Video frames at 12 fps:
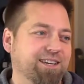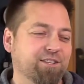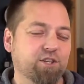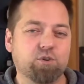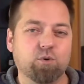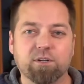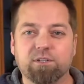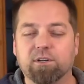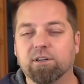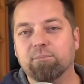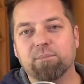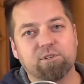the short
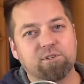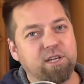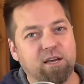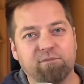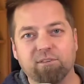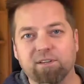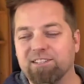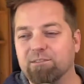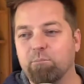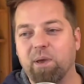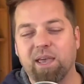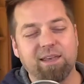term, there's definitely some
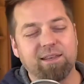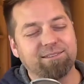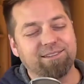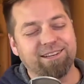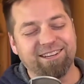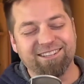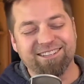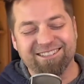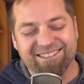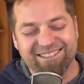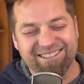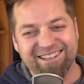pain.
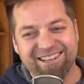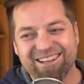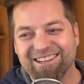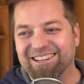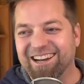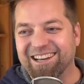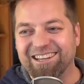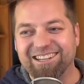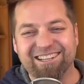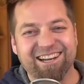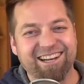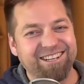not gonna
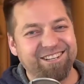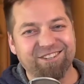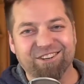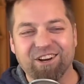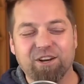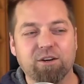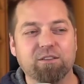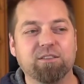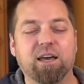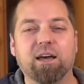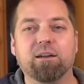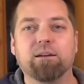sugarcoat
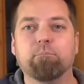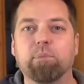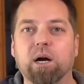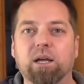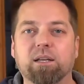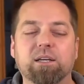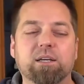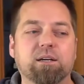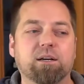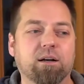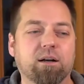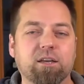that, but
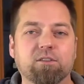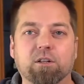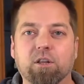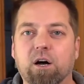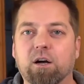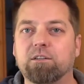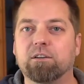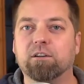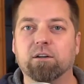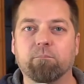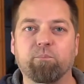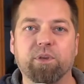in the long
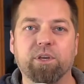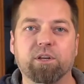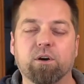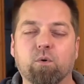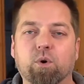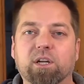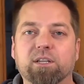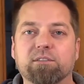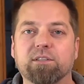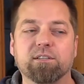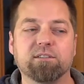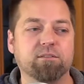term, we're gonna
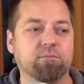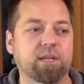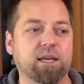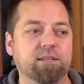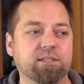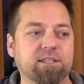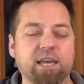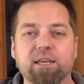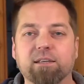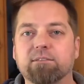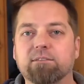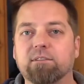see some nice
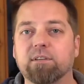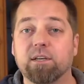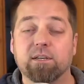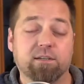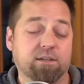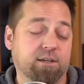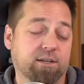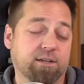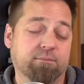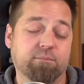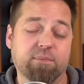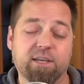gains
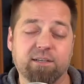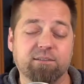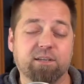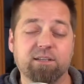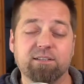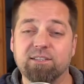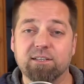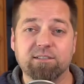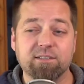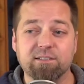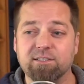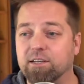and
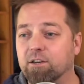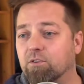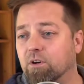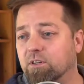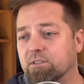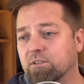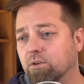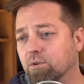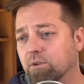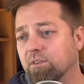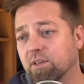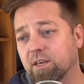consistency across the
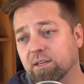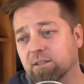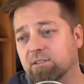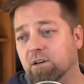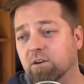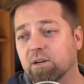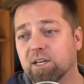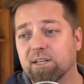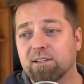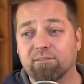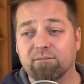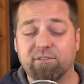whole thing. So
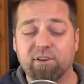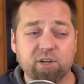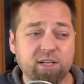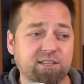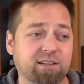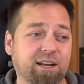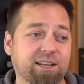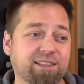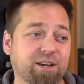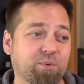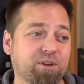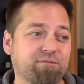very excited
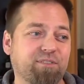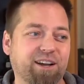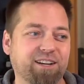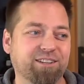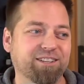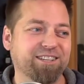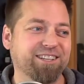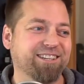that we finally,